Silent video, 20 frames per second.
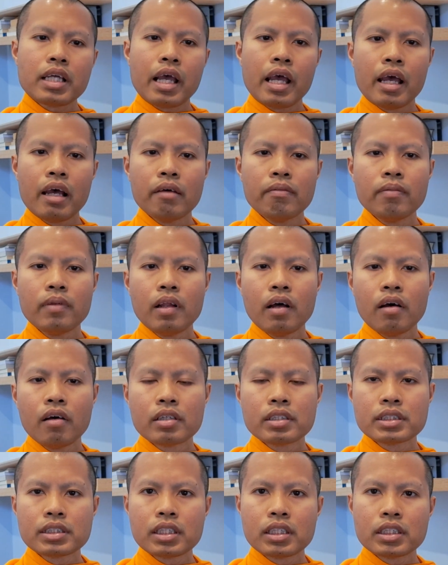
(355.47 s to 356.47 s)
have long
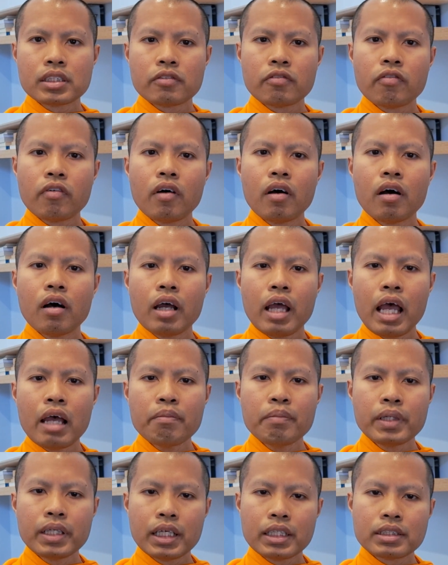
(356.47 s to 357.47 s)
searched for
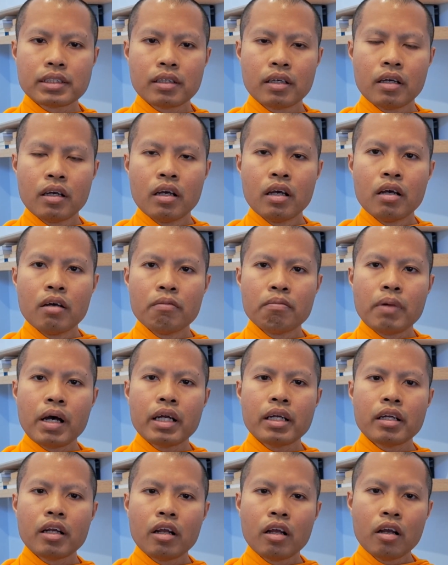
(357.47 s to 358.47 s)
happiness,
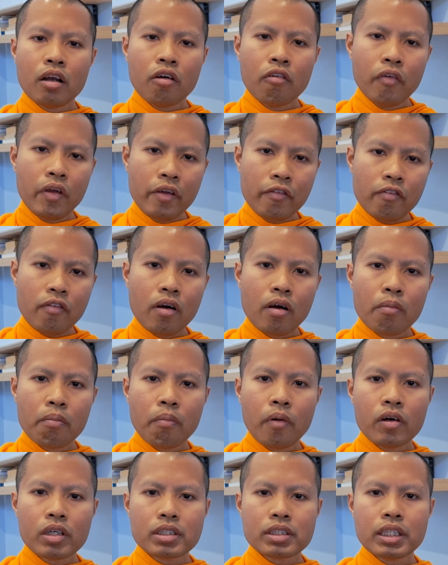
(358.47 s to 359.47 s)
but we've
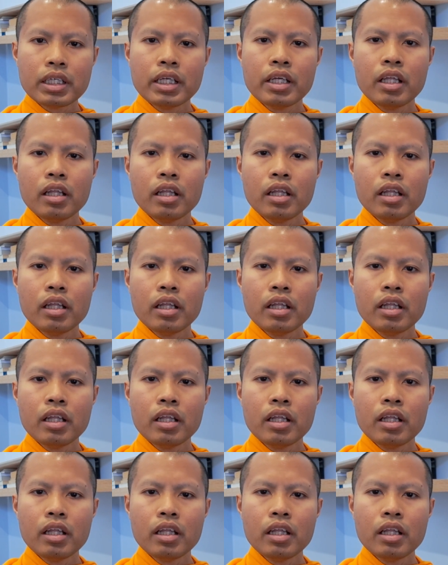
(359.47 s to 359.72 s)
mostly